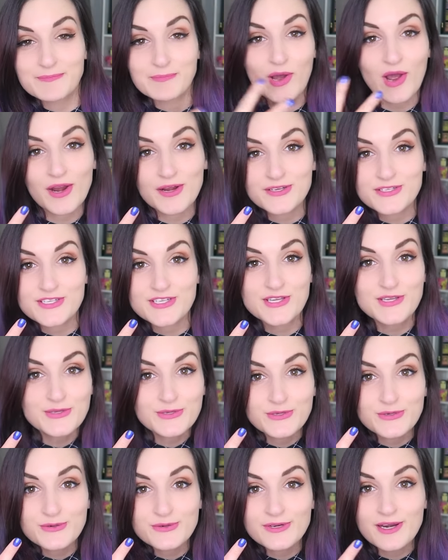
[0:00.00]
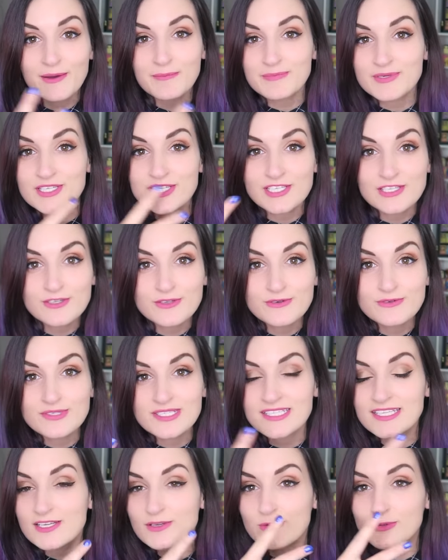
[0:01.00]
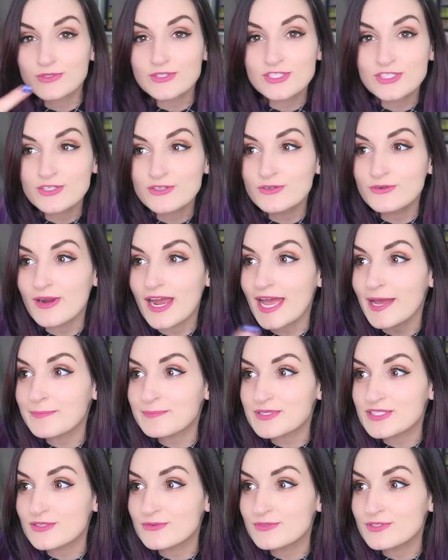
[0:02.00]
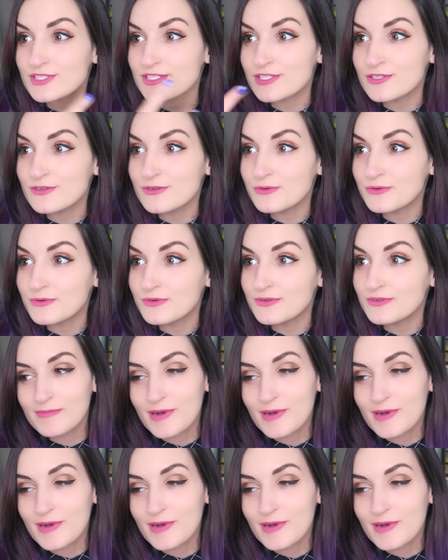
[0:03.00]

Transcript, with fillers: part 2, number 2, sequel 2, episode 2.